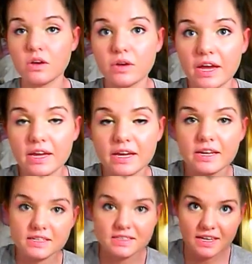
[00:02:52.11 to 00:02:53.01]
Okay,
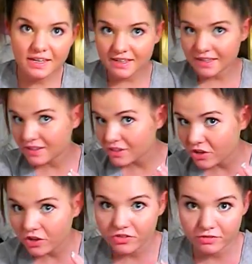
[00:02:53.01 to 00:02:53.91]
and it's kind of going to
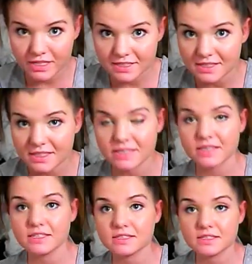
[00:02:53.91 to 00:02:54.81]
look all crazy
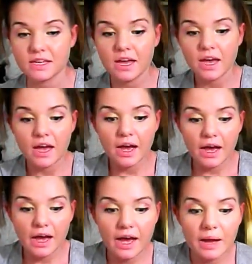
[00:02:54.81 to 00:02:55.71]
like this.
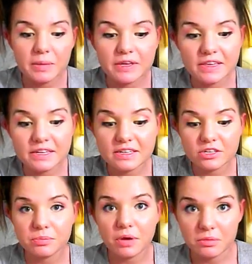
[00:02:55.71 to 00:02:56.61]
Um, and
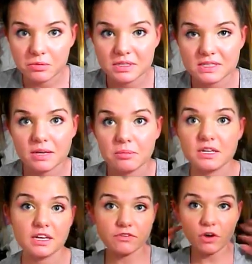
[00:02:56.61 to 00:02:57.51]
then your bobby pins come
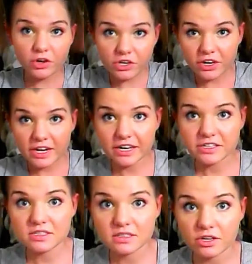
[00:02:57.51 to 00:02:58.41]
in. If all your
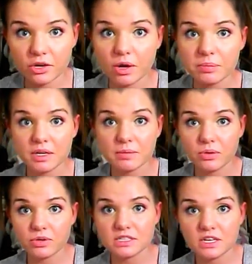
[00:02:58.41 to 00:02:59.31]
hair doesn't go up in a
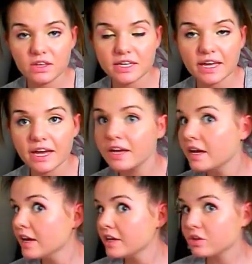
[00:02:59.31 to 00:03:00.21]
ponytail like that,
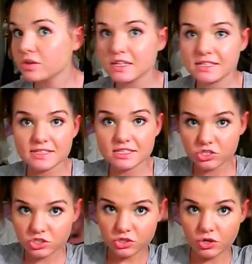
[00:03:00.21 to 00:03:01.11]
you can easily
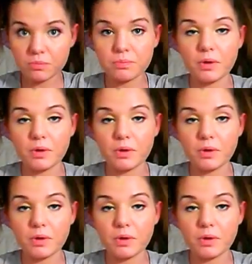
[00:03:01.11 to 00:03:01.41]
just, you know,